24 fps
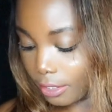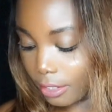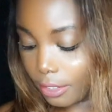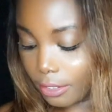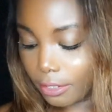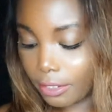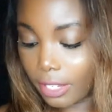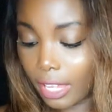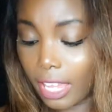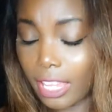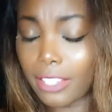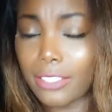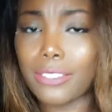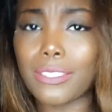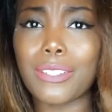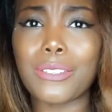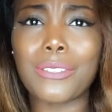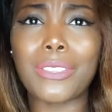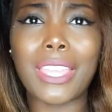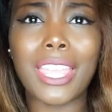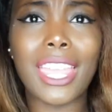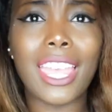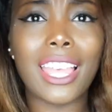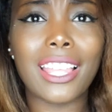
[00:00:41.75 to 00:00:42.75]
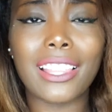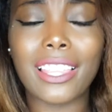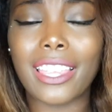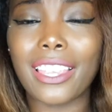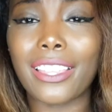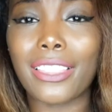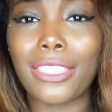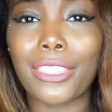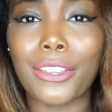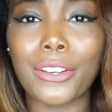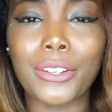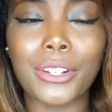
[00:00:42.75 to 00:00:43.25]
Okay, so they had
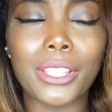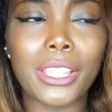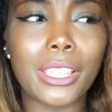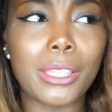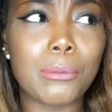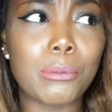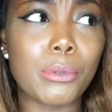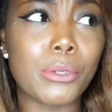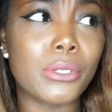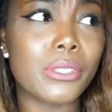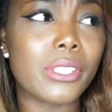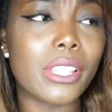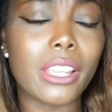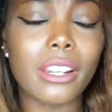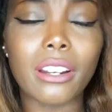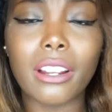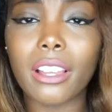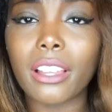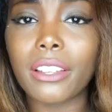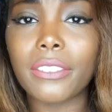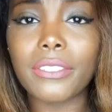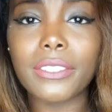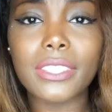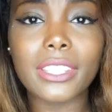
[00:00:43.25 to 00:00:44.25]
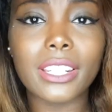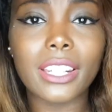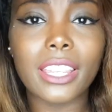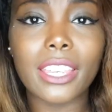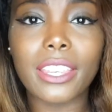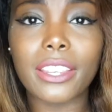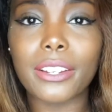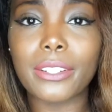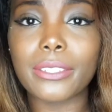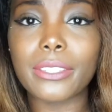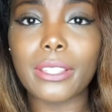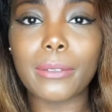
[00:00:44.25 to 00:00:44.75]
like 30% off
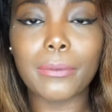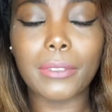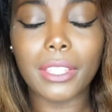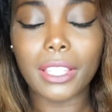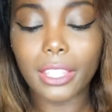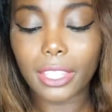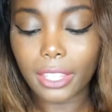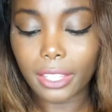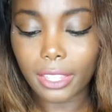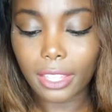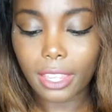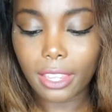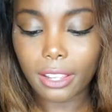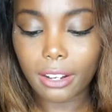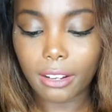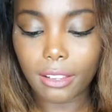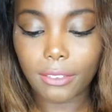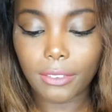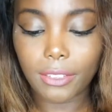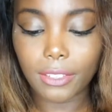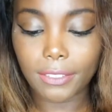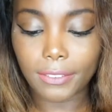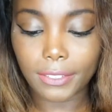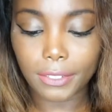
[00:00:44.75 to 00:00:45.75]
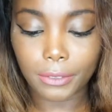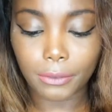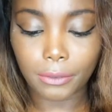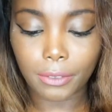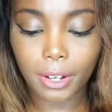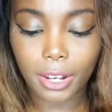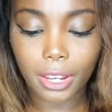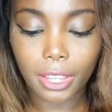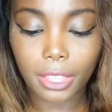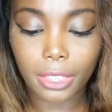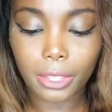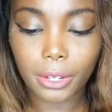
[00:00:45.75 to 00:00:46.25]
today or something like that off of
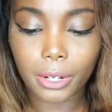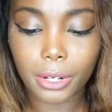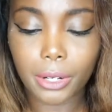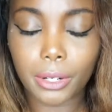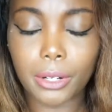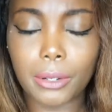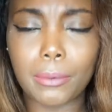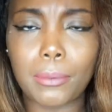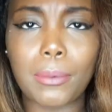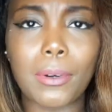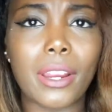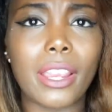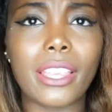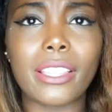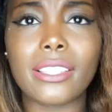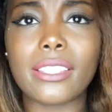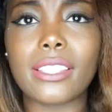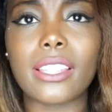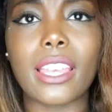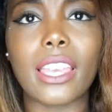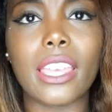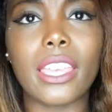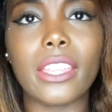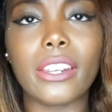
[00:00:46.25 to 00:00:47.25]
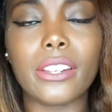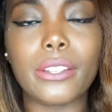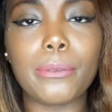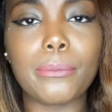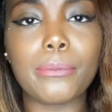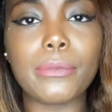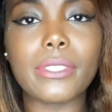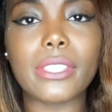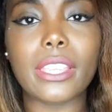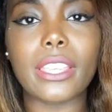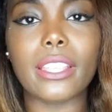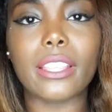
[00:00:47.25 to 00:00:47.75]
regular priced
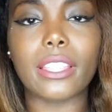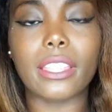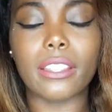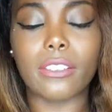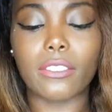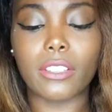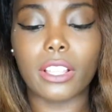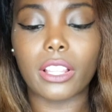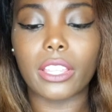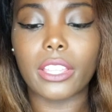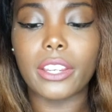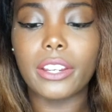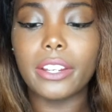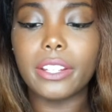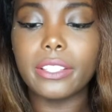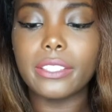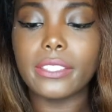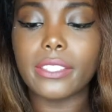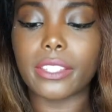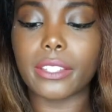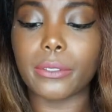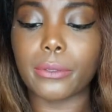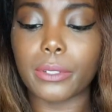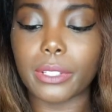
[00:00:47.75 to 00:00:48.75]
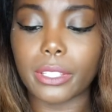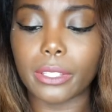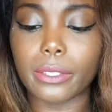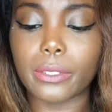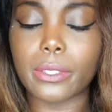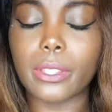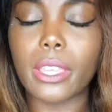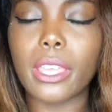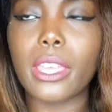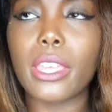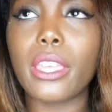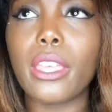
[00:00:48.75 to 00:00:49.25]
items. And then clearance, it
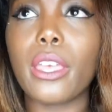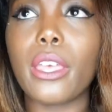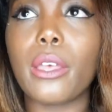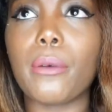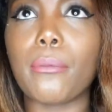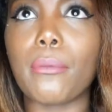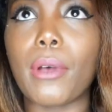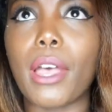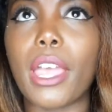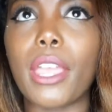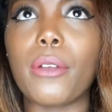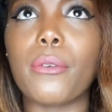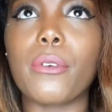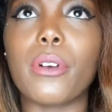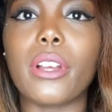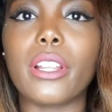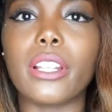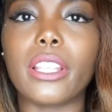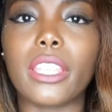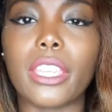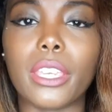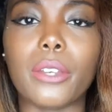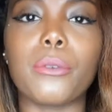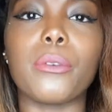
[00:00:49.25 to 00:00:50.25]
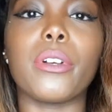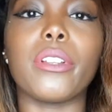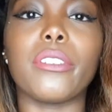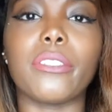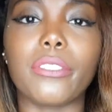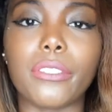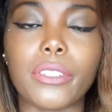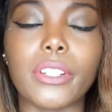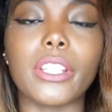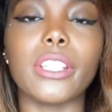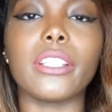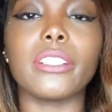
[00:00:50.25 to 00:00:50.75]
was buy one, get one
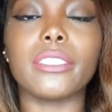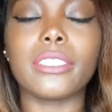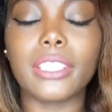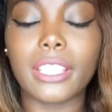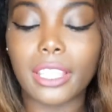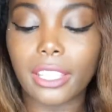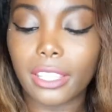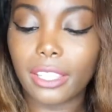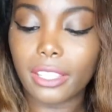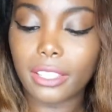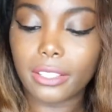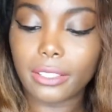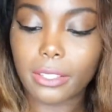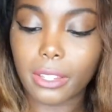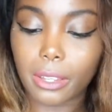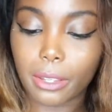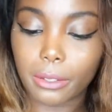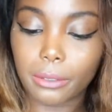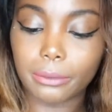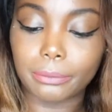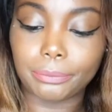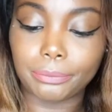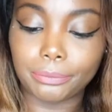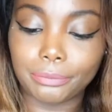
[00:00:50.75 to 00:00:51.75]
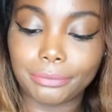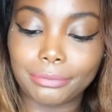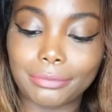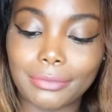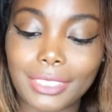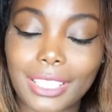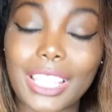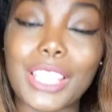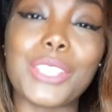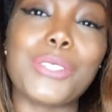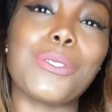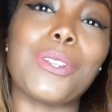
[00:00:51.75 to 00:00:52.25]
free. So,
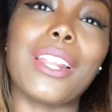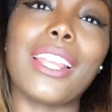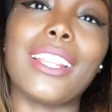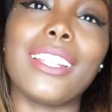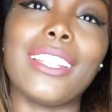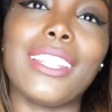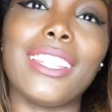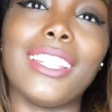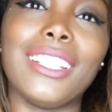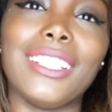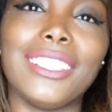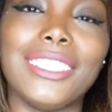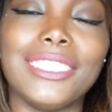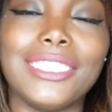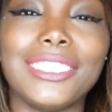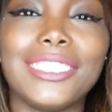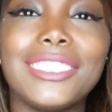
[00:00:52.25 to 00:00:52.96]
that's what I did.